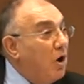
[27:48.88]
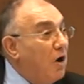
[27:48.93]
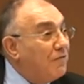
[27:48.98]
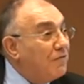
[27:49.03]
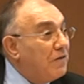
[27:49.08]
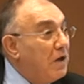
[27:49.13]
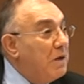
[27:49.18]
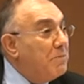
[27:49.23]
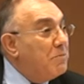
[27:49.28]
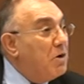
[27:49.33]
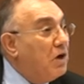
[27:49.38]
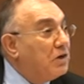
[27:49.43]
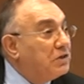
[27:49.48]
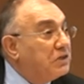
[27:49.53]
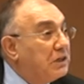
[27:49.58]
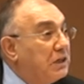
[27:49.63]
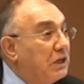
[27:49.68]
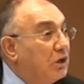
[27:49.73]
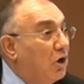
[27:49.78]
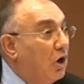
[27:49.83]
of
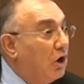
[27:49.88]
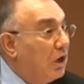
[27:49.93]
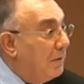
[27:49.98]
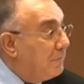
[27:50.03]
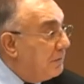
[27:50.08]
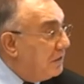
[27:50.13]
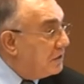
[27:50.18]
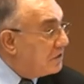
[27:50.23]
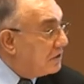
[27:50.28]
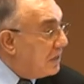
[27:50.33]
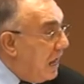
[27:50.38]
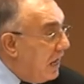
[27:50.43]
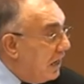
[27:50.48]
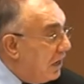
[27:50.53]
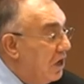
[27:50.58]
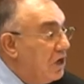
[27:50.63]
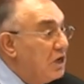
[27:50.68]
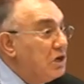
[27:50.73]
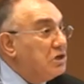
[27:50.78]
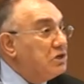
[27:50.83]
emerging economies like
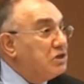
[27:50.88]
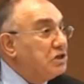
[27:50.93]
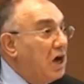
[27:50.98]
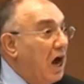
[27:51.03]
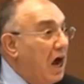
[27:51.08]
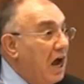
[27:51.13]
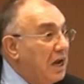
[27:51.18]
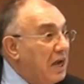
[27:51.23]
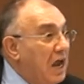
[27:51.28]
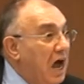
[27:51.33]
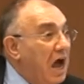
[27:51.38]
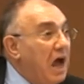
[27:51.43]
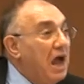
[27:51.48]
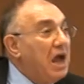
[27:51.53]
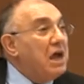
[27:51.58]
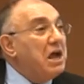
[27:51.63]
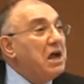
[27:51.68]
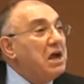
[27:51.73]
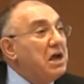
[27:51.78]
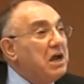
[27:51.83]
China,
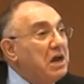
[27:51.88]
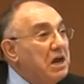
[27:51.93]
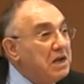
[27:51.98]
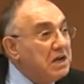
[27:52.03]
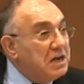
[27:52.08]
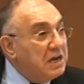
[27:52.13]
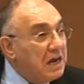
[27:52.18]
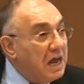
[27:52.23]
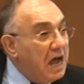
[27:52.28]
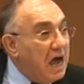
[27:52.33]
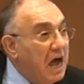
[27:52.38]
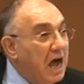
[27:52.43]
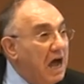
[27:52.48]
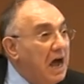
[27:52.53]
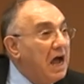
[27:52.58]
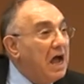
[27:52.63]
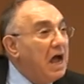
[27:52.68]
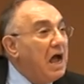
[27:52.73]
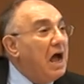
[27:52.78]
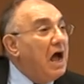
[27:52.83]
India,
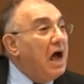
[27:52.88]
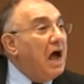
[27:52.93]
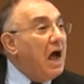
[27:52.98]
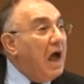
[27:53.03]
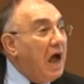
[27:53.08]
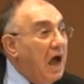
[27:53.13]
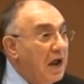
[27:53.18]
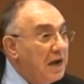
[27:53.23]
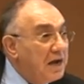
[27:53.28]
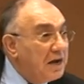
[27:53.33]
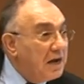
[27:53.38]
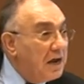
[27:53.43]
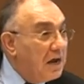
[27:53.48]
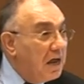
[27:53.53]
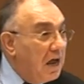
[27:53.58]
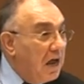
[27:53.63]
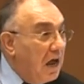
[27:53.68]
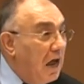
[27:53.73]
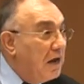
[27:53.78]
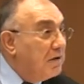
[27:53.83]

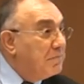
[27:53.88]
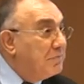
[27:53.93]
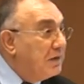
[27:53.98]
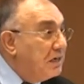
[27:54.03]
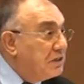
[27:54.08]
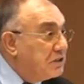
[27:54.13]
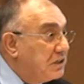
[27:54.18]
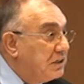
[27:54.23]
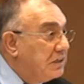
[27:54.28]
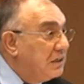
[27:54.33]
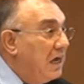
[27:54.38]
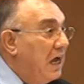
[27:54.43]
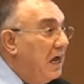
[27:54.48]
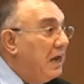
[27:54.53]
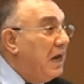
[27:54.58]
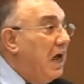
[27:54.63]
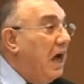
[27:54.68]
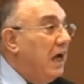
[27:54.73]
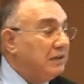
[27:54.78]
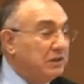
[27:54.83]
and Brazil, and
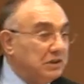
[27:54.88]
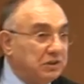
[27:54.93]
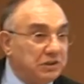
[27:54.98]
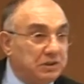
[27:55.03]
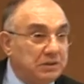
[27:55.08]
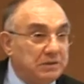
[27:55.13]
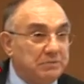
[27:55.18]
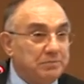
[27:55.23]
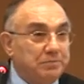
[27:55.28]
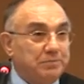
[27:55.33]
others.